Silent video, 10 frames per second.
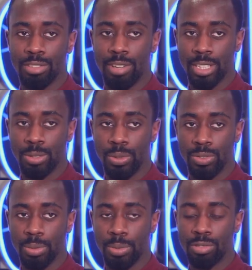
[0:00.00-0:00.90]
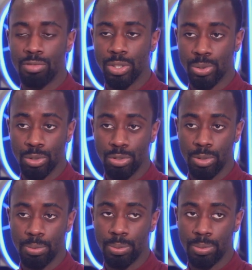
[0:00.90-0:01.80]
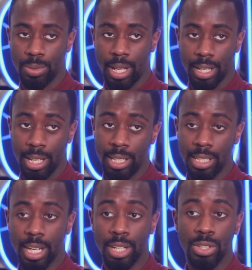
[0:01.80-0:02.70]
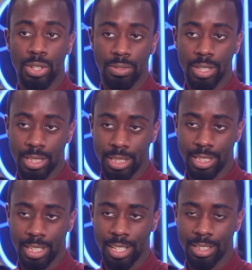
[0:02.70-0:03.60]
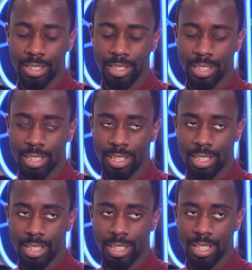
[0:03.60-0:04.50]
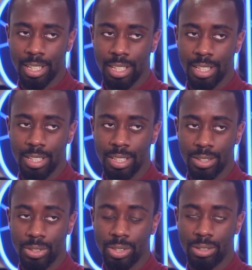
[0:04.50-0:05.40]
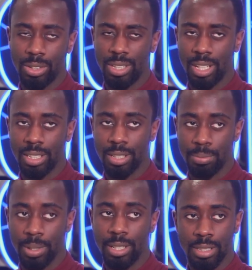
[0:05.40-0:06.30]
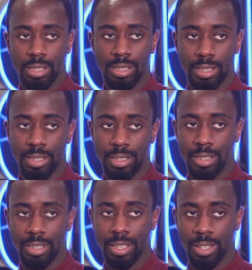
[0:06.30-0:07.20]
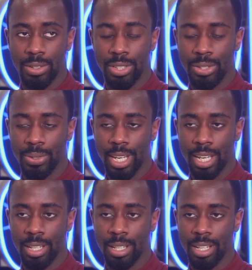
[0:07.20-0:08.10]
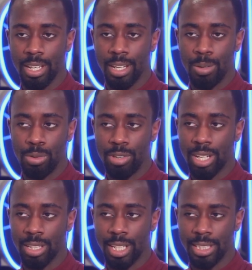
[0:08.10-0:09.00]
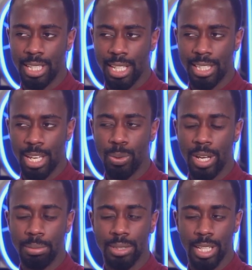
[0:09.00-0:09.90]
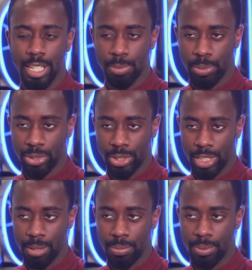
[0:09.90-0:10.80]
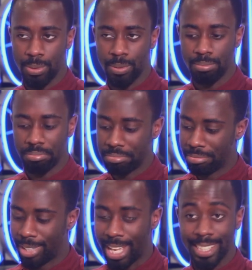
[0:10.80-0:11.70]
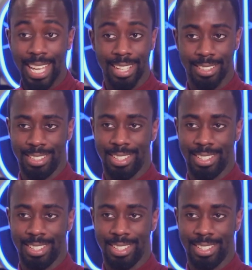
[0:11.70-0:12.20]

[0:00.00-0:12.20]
interacting with some of the Russell Group, like elite kind of universities in London, or not in London, but you know, in the UK, we recognized that they were able to get sponsorship like that.